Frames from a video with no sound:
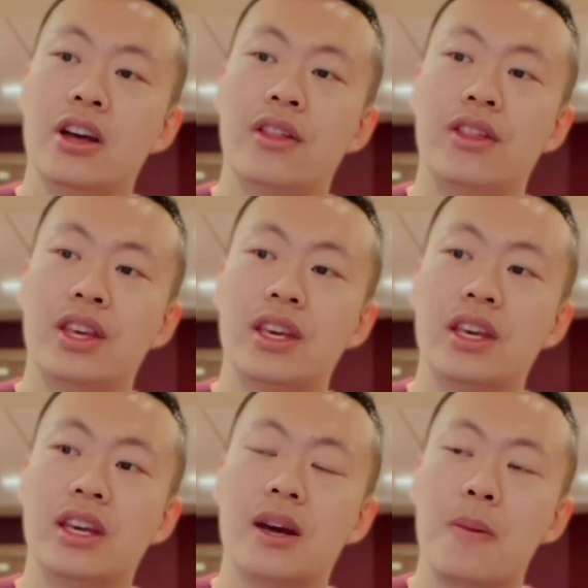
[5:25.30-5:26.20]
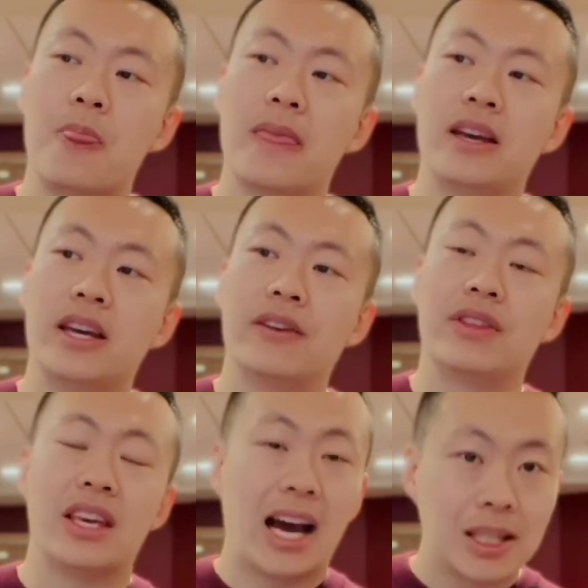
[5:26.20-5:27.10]
the if
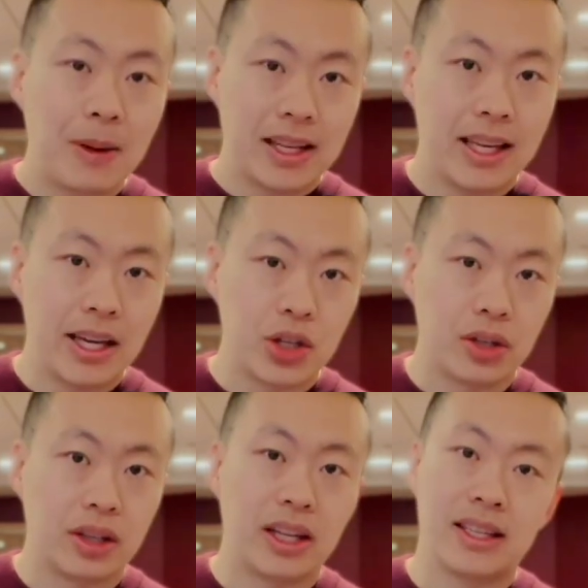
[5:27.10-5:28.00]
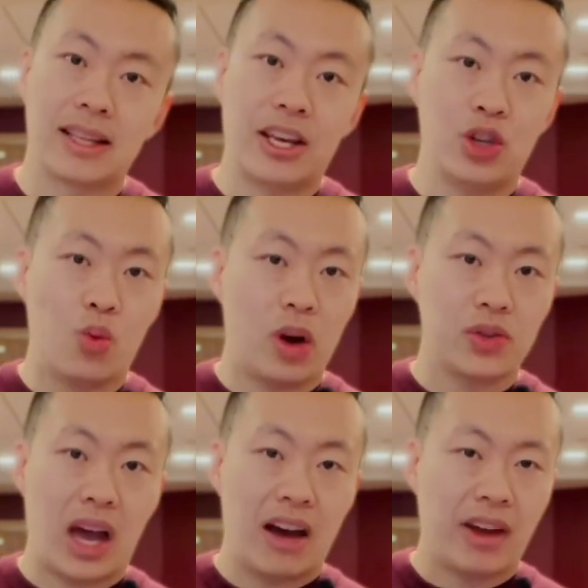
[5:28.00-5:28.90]
the expectation is that you want
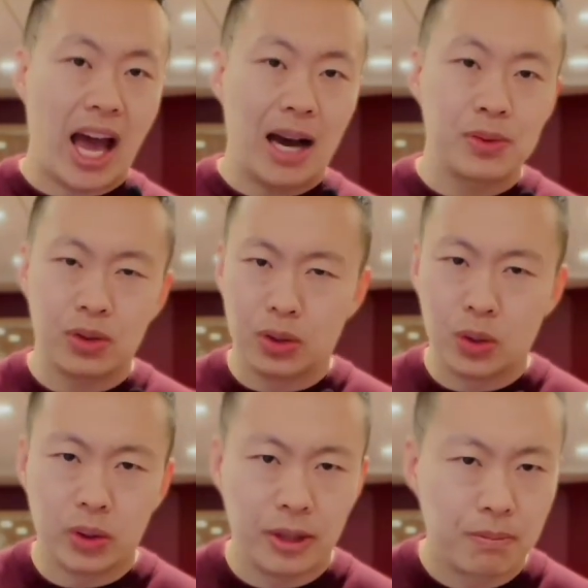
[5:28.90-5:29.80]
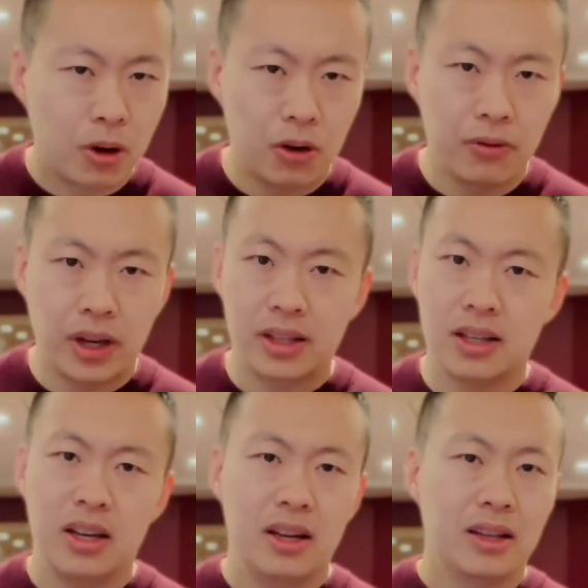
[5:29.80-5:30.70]
to have absolutely perfect,
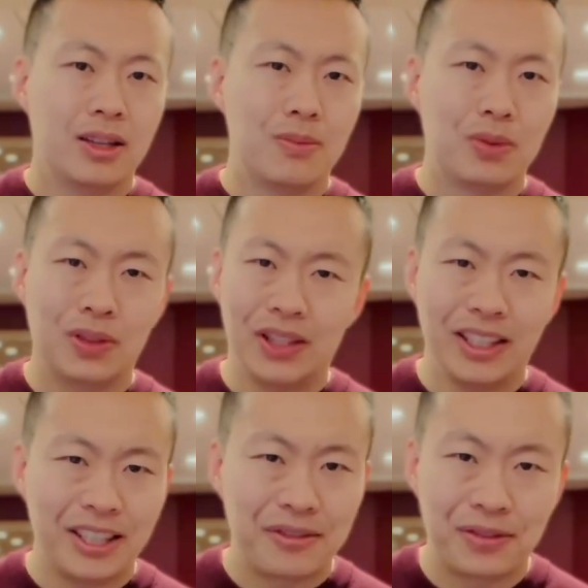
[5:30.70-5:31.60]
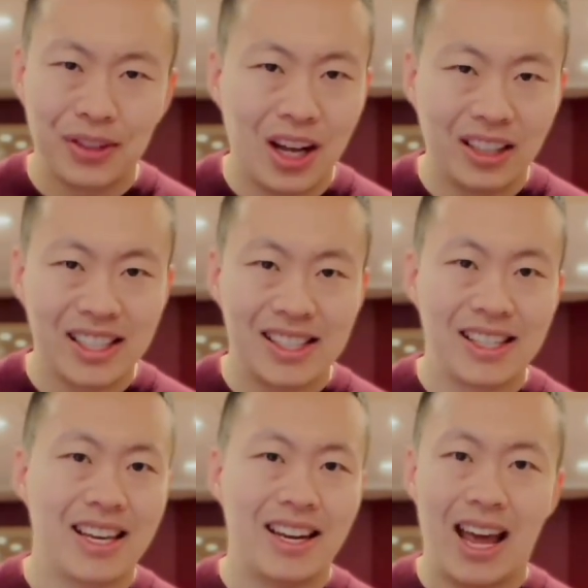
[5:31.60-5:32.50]
completely flawless
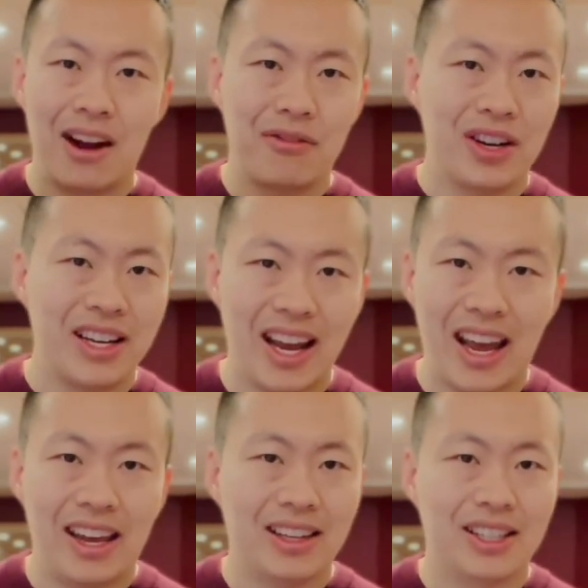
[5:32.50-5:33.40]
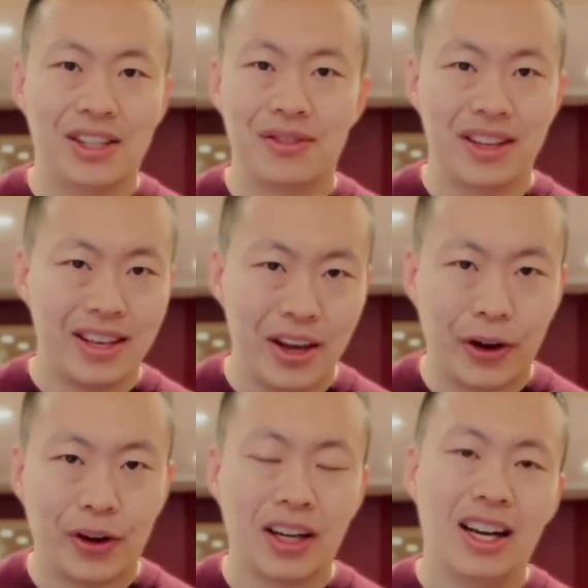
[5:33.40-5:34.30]
skin every day of the
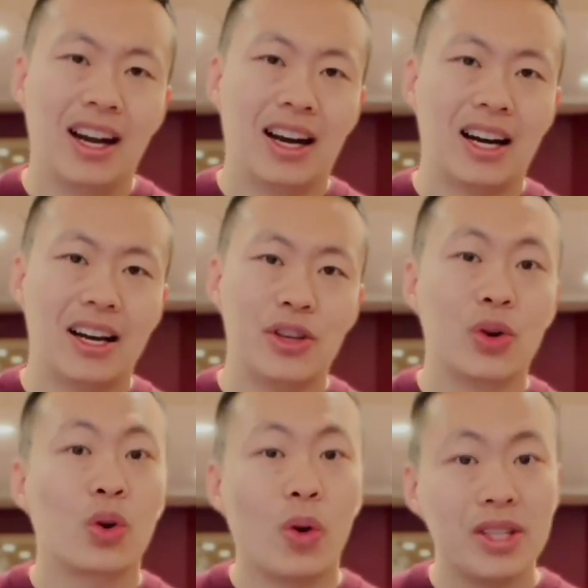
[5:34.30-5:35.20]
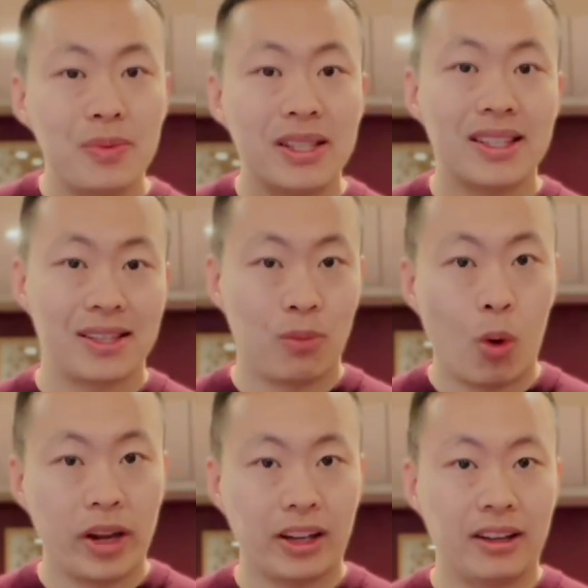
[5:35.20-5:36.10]
year, you're going to be
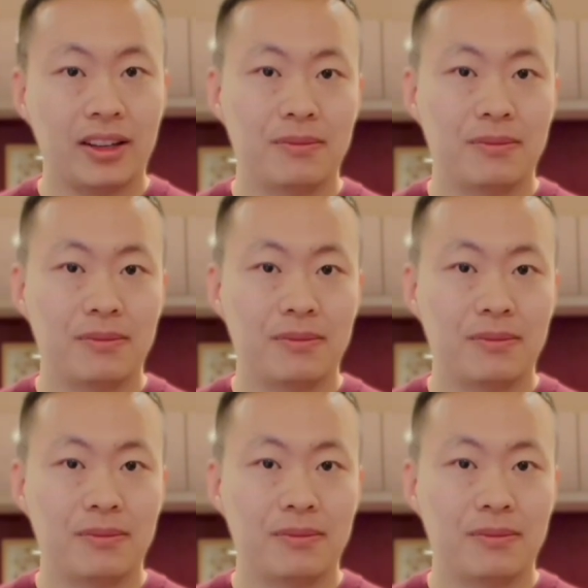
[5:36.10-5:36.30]
disappointed.